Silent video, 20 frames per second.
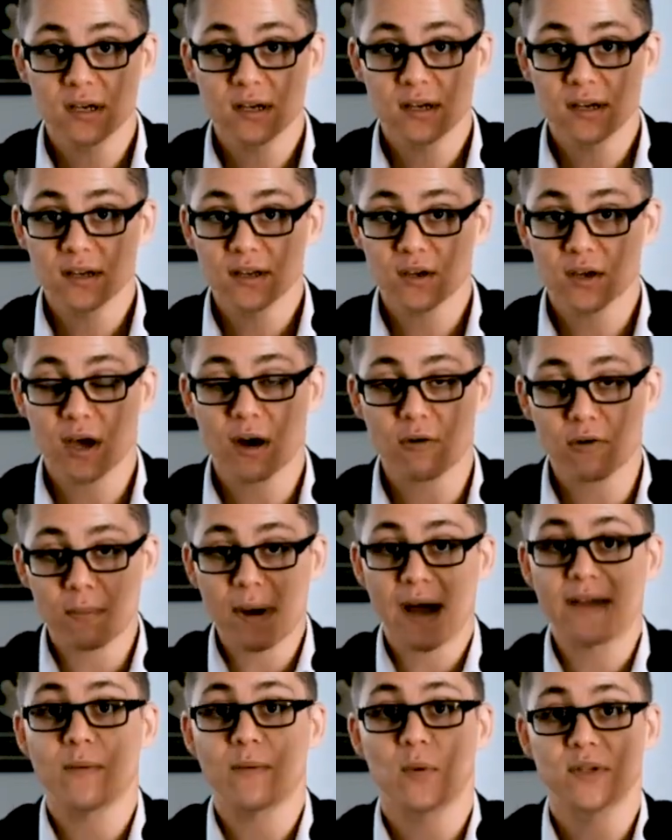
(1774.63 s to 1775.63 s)
You got to
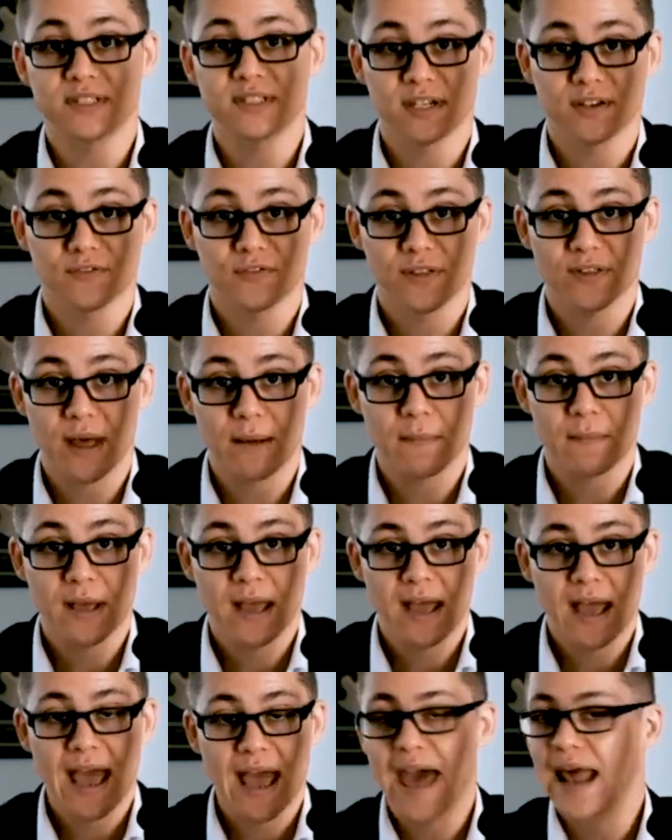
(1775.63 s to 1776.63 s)
remind them what's in it for them.
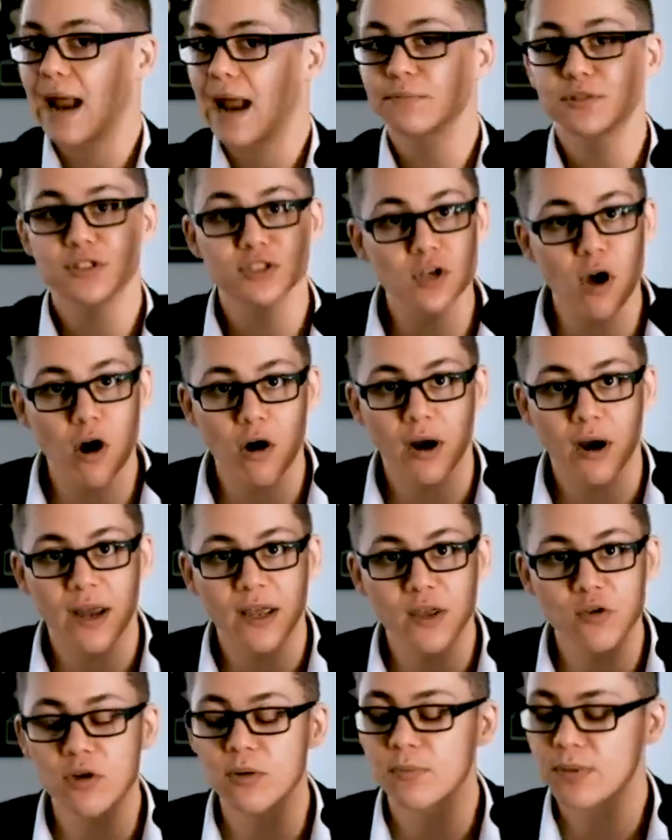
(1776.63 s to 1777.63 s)
And I'm sorry,
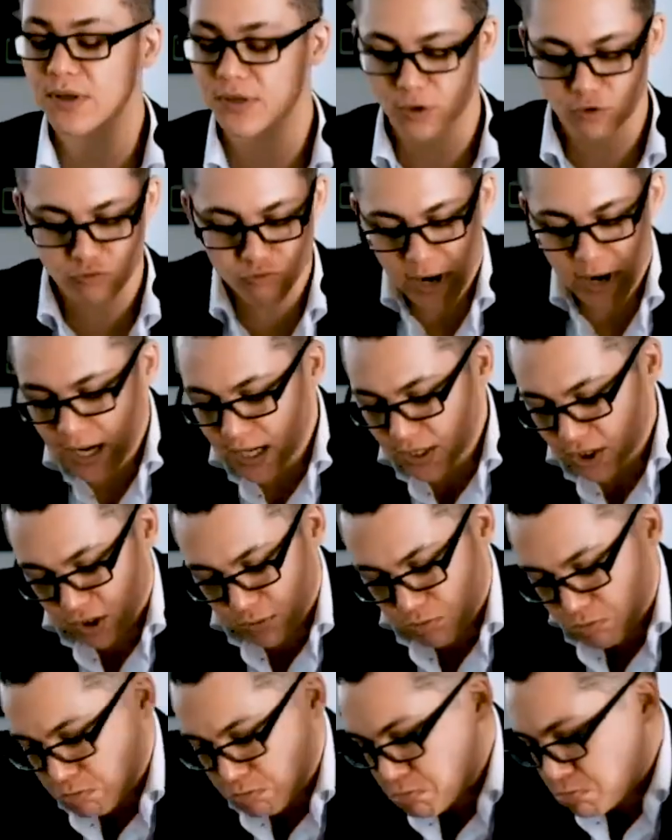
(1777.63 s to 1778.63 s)
you can be the greatest
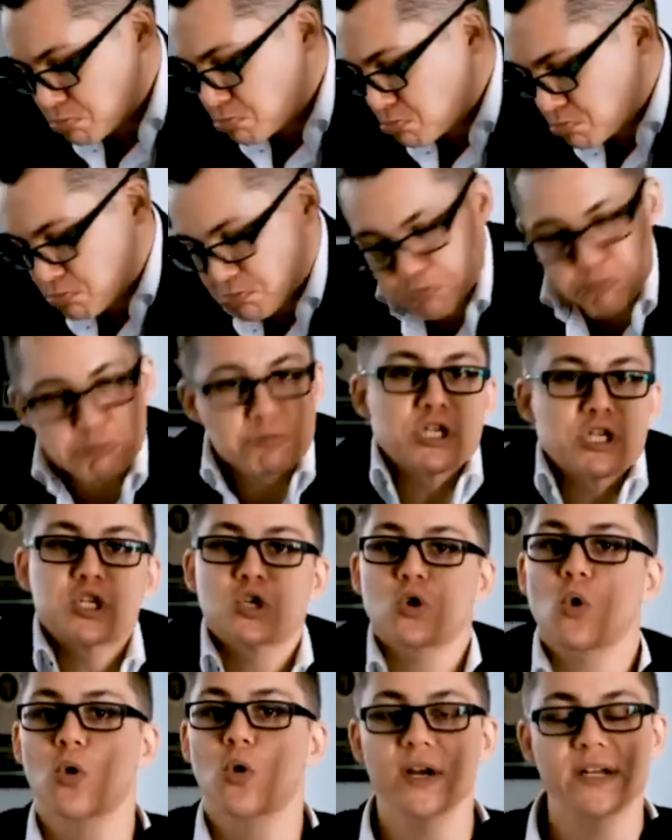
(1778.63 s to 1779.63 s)

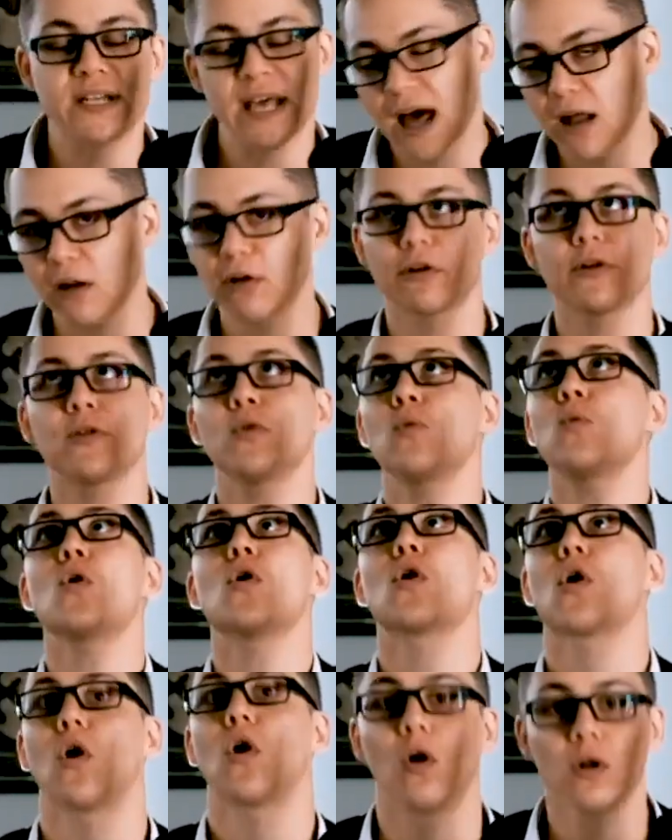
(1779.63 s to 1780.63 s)
storyteller in the
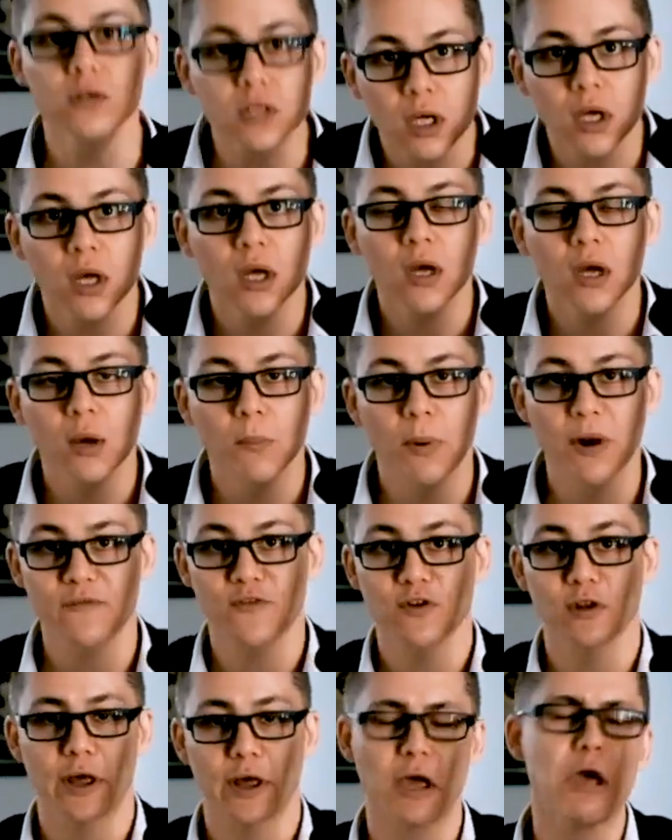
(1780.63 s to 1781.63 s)
world, but if
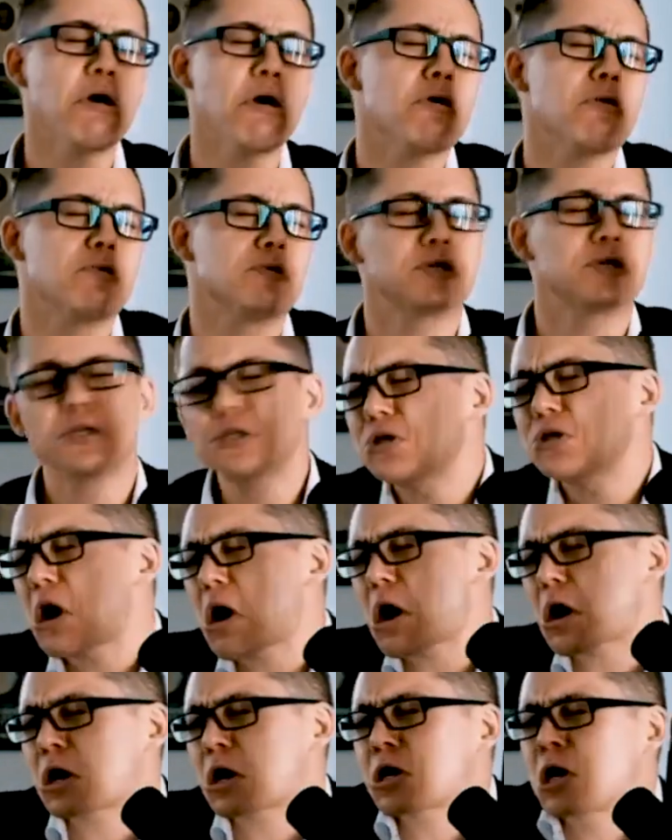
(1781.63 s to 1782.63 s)
you're like, oh, it was a
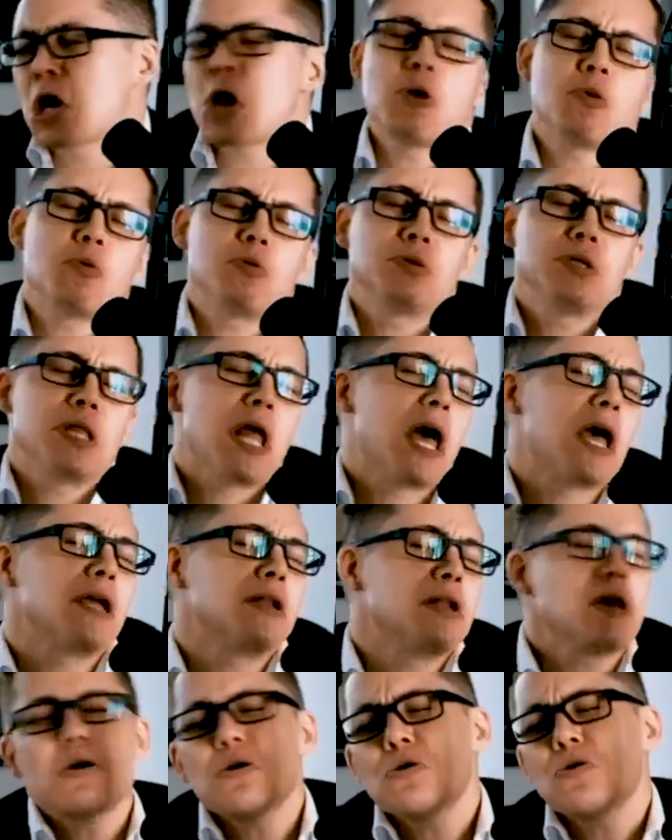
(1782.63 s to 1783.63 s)
dark, cold night,
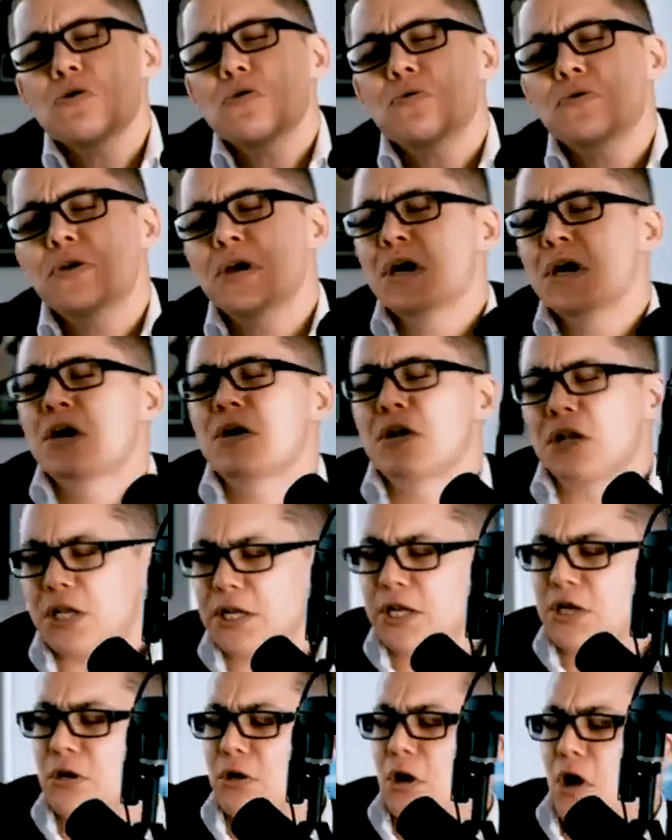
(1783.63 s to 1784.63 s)
oh,
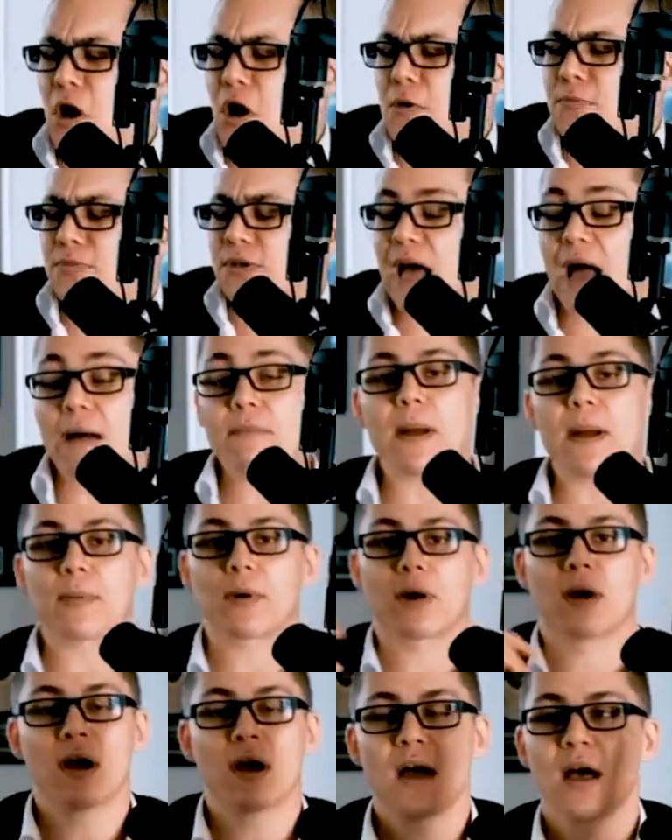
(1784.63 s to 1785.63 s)
Neil Armstrong. I
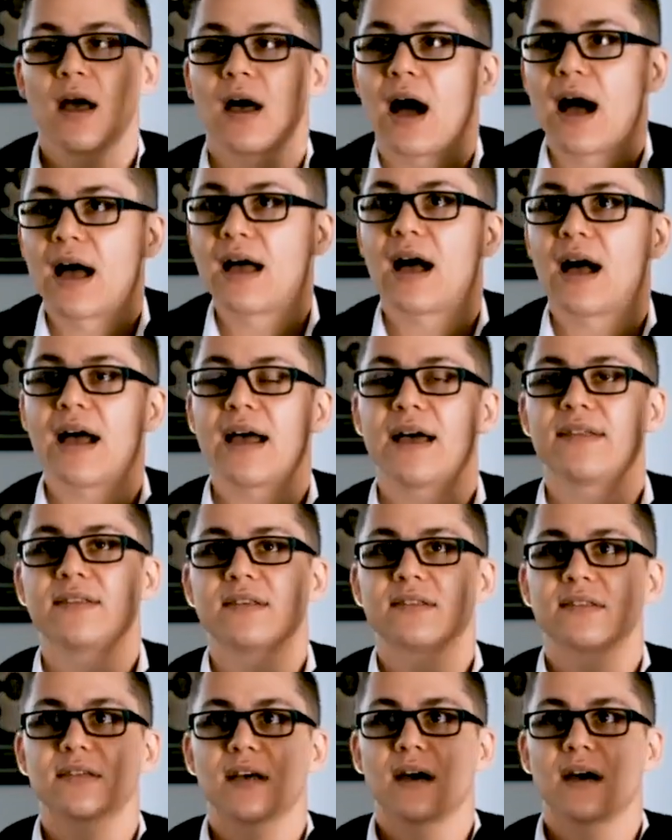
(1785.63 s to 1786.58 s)
remember I had this